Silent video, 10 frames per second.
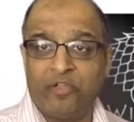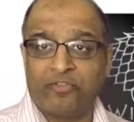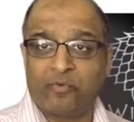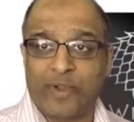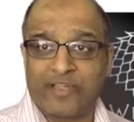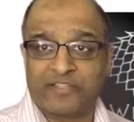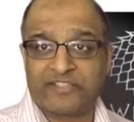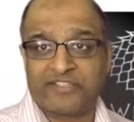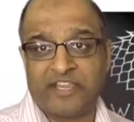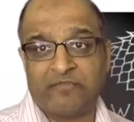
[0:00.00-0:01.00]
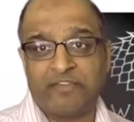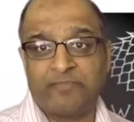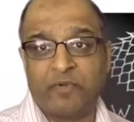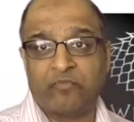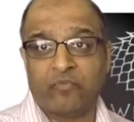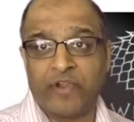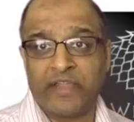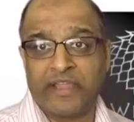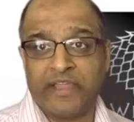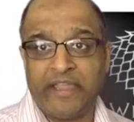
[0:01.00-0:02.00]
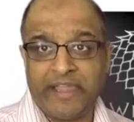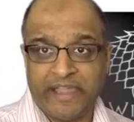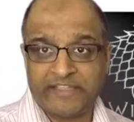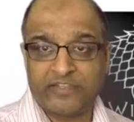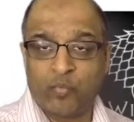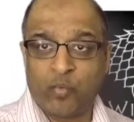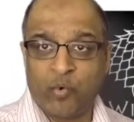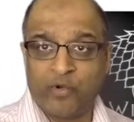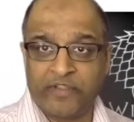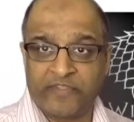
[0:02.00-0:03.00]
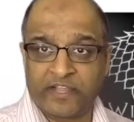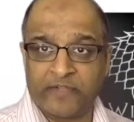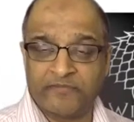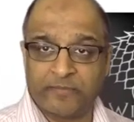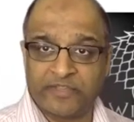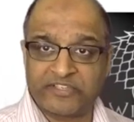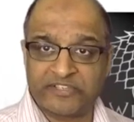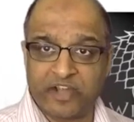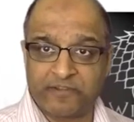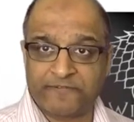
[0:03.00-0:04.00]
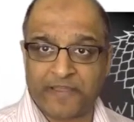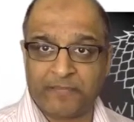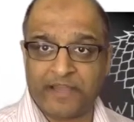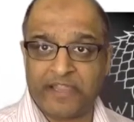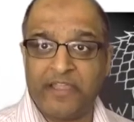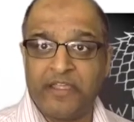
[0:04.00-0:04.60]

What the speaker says: throughout the series, but really it's a warning that comes from the Stark family,